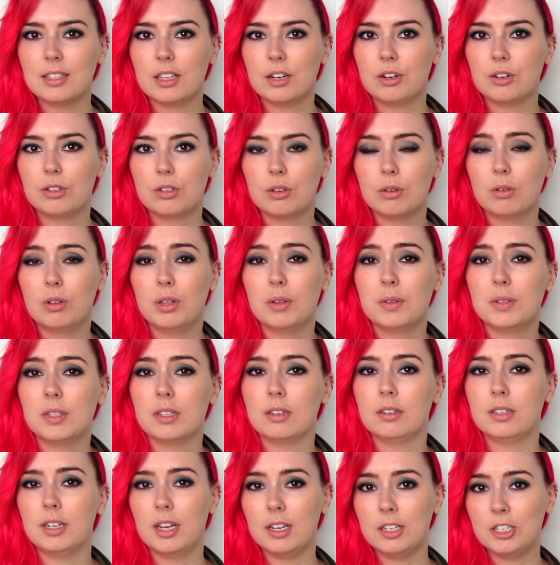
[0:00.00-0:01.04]
that are so close
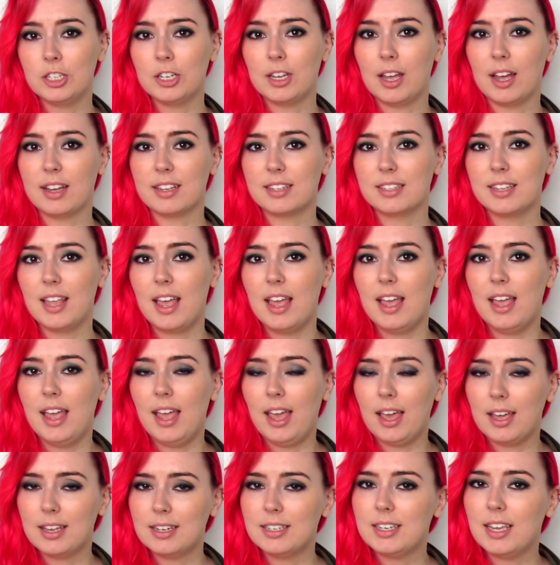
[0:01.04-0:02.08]
they're touching us,
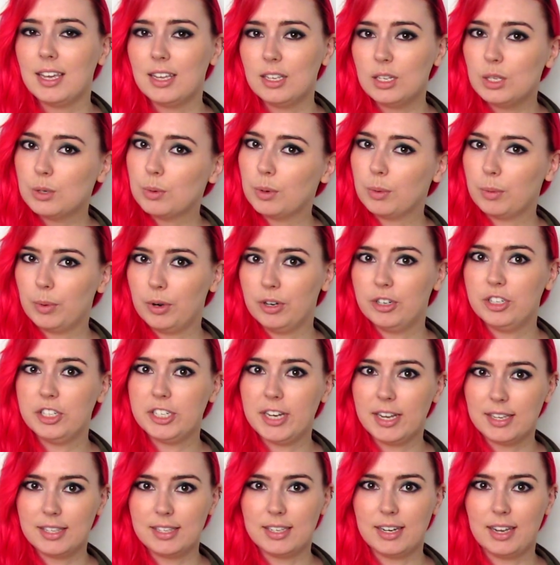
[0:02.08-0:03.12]
and taste what we're
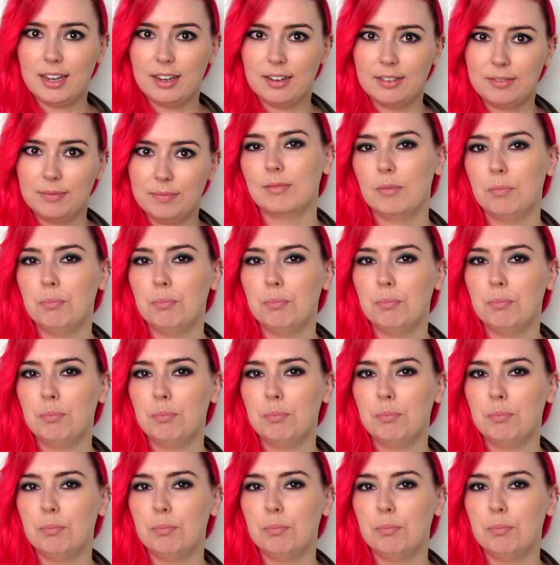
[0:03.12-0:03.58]
ingesting.